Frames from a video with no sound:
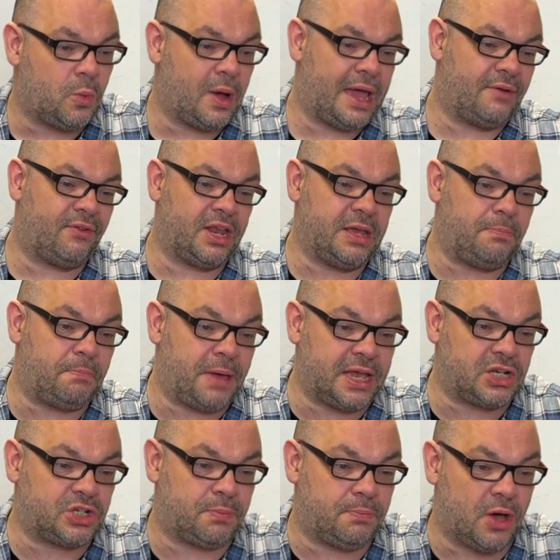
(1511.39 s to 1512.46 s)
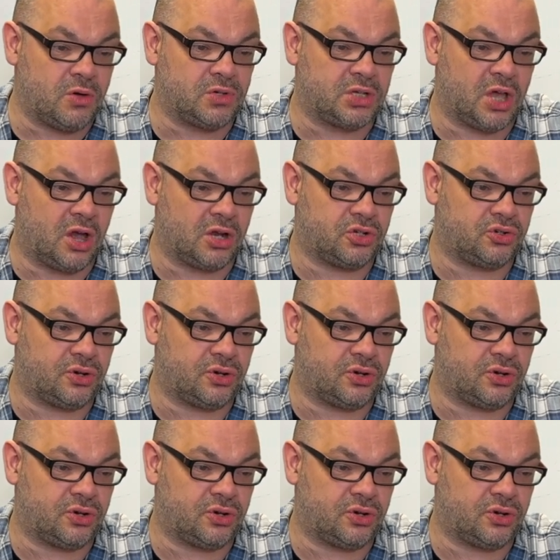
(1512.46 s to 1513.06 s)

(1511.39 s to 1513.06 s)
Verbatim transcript: aware of any picture postcard